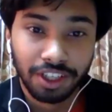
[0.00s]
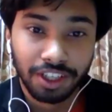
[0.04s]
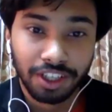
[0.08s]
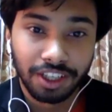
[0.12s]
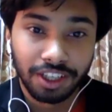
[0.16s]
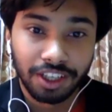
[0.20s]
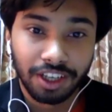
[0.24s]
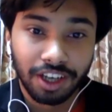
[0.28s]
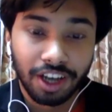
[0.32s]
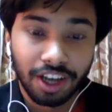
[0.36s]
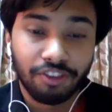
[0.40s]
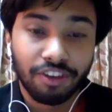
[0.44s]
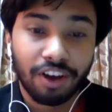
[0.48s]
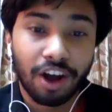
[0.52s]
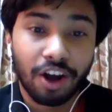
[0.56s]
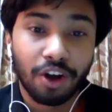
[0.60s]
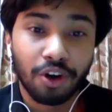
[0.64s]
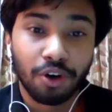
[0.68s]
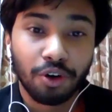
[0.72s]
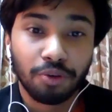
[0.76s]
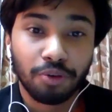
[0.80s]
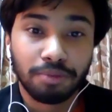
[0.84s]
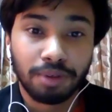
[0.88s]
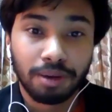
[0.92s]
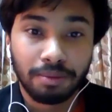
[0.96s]
of
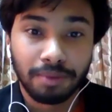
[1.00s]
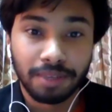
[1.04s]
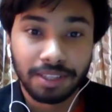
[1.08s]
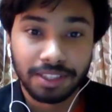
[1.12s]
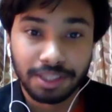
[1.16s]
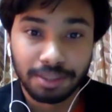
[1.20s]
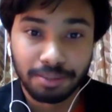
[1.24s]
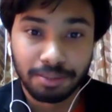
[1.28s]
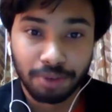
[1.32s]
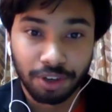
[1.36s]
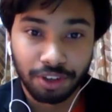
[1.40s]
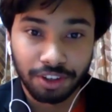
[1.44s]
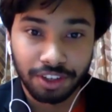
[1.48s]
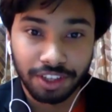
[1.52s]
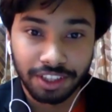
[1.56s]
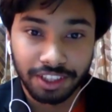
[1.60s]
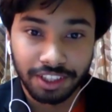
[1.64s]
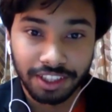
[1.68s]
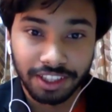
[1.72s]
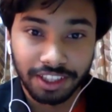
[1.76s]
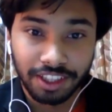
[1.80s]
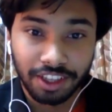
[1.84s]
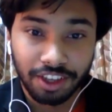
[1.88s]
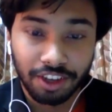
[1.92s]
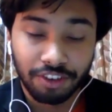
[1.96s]
how Obama is
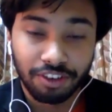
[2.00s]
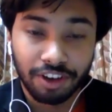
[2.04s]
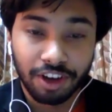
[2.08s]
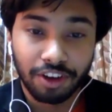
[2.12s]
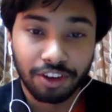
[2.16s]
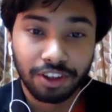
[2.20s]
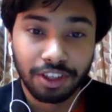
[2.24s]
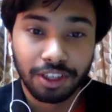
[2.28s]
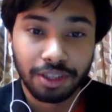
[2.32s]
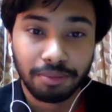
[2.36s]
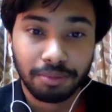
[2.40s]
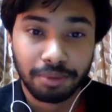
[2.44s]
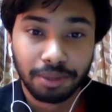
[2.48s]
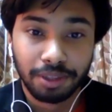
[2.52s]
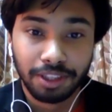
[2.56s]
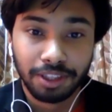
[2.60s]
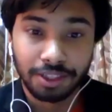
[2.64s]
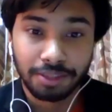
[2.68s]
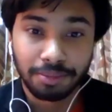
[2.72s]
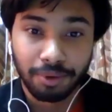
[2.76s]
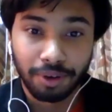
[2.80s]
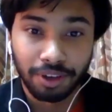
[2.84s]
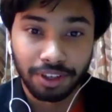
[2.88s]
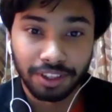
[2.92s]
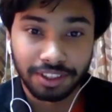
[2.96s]
democratic, of how liberal his
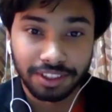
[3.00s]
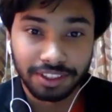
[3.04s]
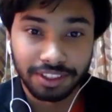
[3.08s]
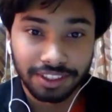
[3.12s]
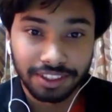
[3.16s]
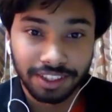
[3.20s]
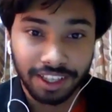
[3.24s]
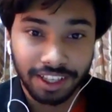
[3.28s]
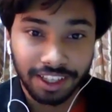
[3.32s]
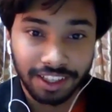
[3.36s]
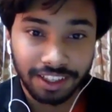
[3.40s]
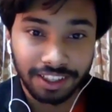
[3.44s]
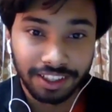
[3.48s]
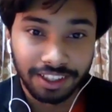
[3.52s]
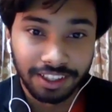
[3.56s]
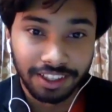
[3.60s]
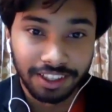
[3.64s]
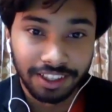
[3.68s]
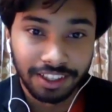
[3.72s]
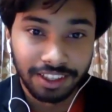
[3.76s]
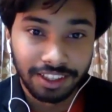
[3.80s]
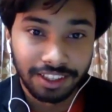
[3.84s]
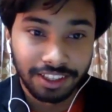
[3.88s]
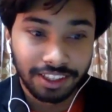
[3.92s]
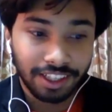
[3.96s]
policies are,
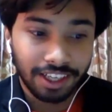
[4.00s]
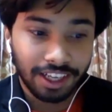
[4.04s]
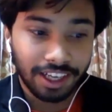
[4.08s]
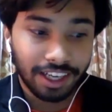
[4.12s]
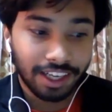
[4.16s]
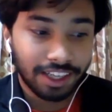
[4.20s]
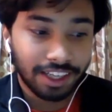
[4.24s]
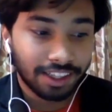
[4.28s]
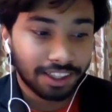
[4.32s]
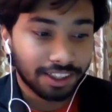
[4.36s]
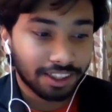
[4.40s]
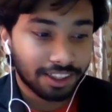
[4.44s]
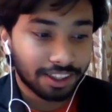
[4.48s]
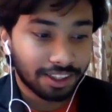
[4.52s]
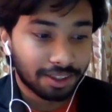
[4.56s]
and